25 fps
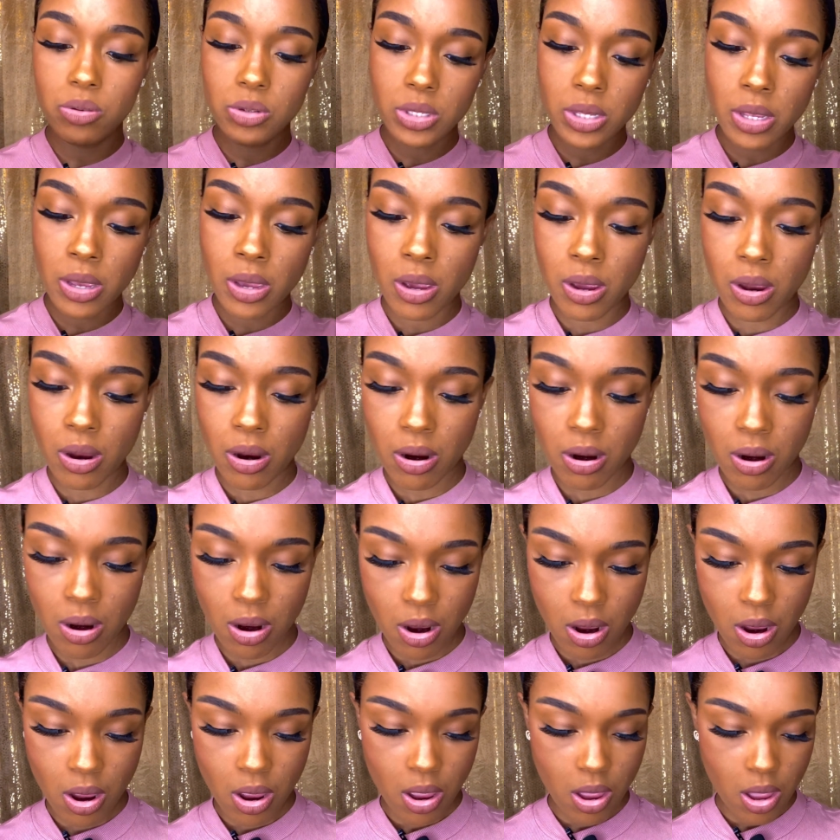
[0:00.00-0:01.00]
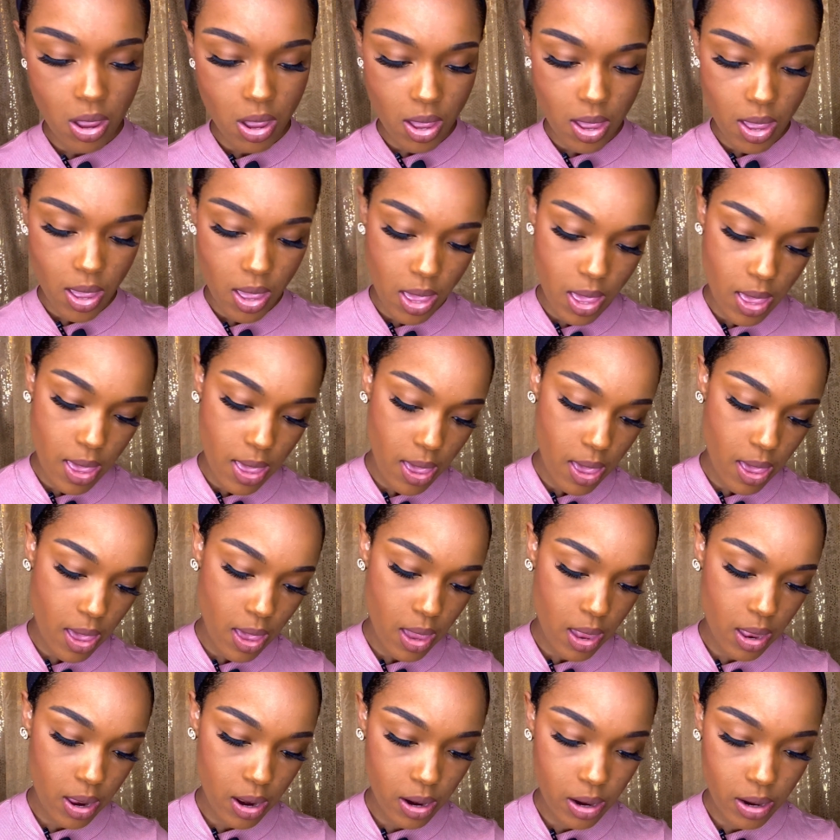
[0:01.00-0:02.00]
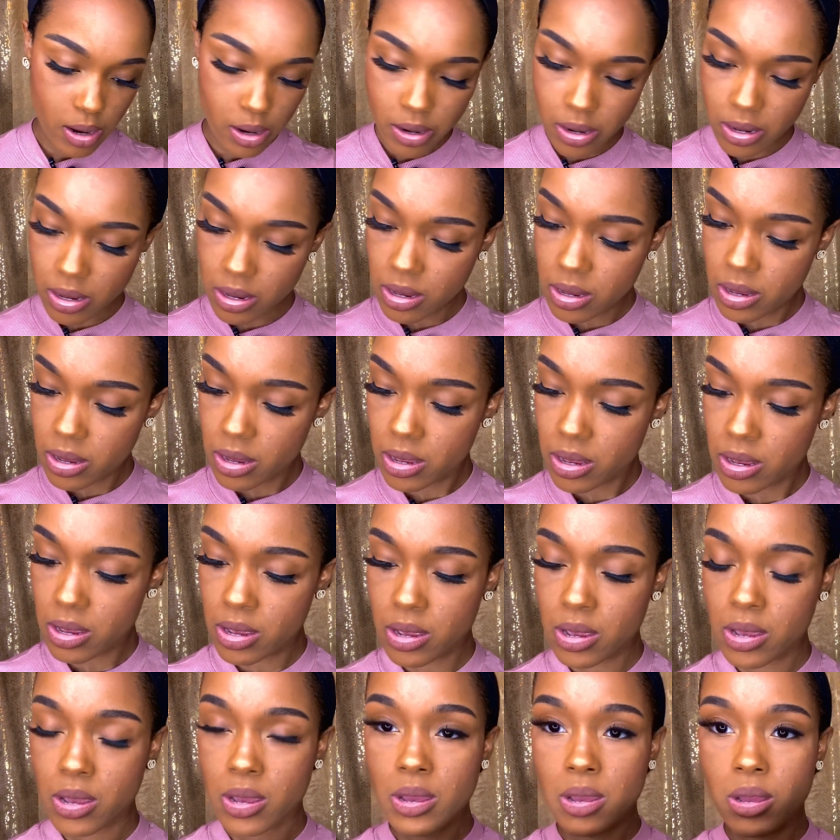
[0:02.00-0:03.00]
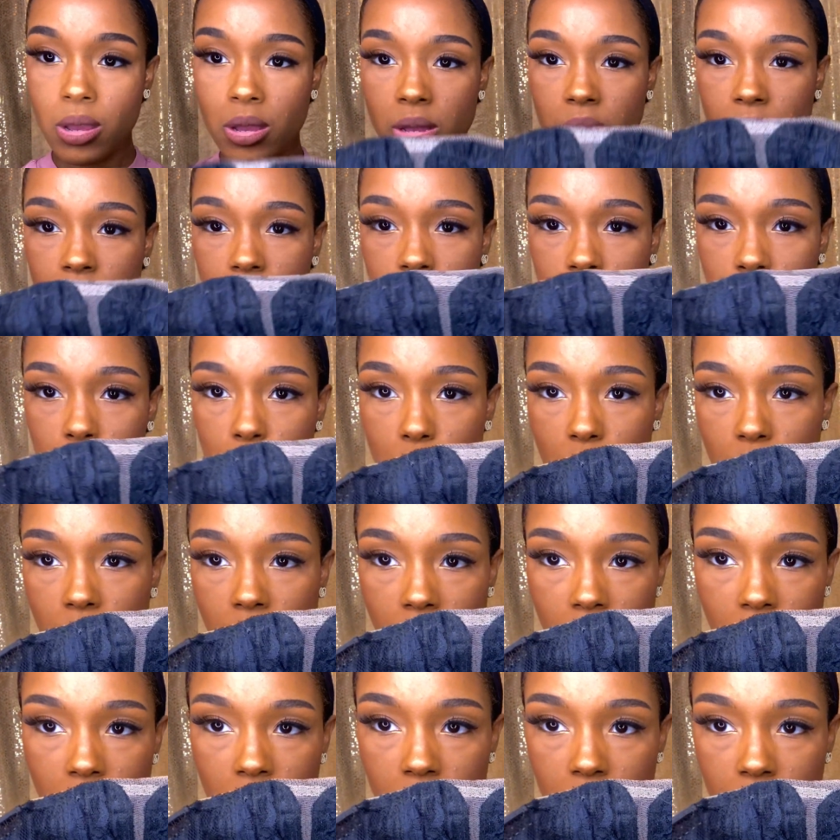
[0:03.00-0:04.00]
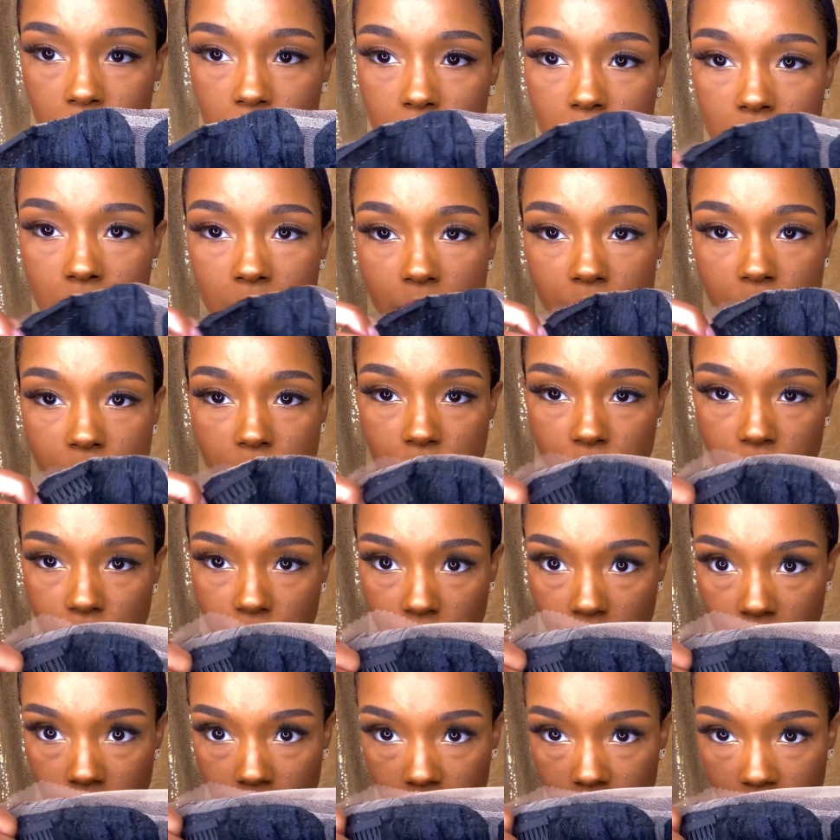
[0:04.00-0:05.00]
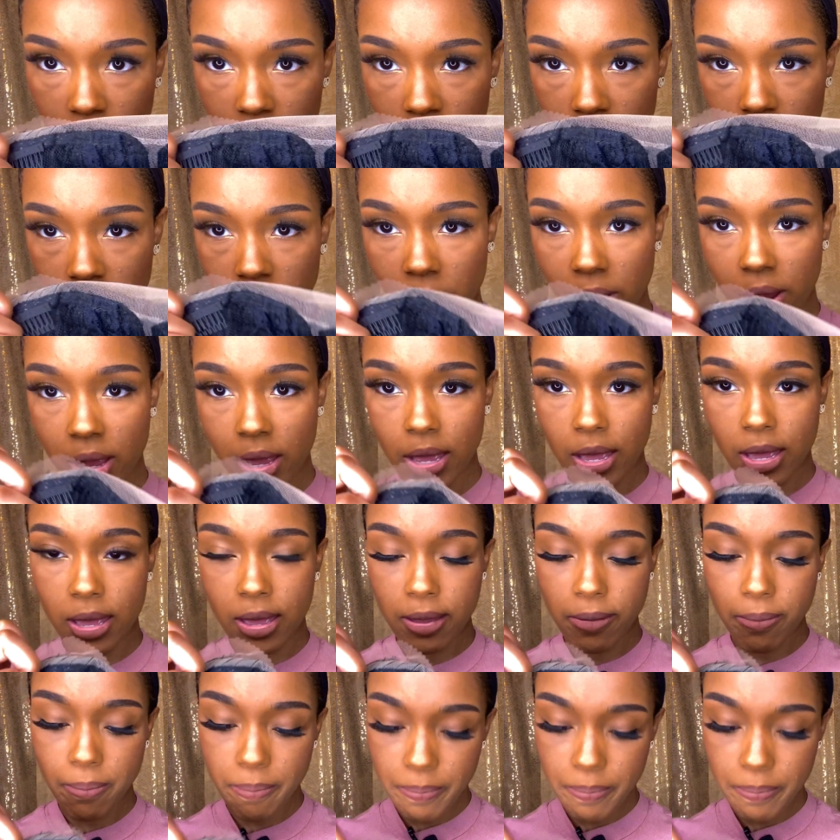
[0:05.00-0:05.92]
there, and 2 combs in the front, right? Yep.